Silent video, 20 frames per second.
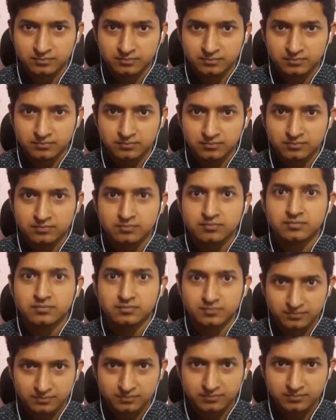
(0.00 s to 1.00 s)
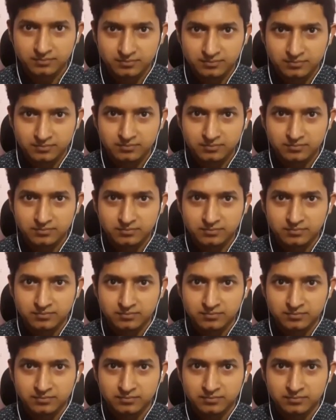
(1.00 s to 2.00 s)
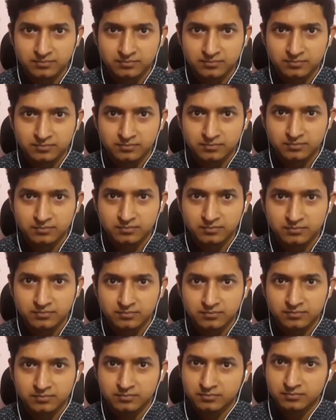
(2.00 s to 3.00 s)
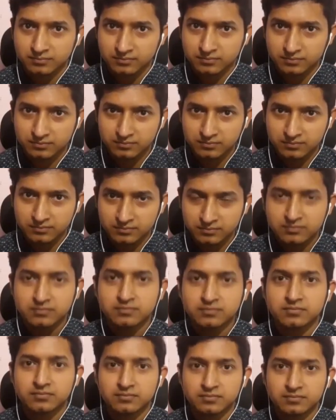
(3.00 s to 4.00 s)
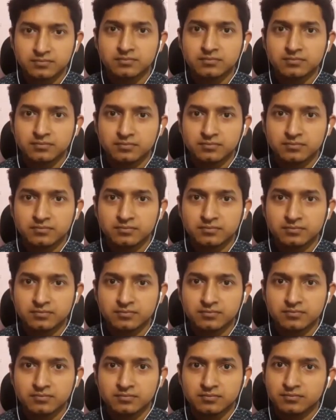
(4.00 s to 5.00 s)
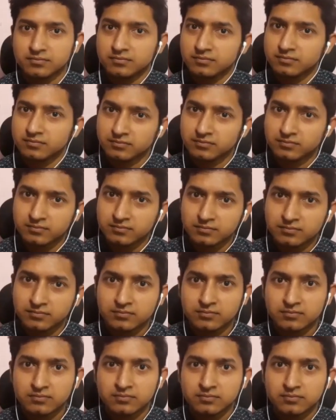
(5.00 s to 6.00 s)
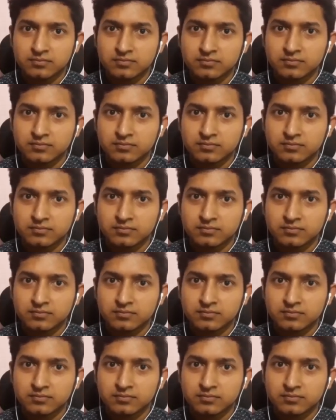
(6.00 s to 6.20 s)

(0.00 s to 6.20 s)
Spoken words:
This person isn't speaking.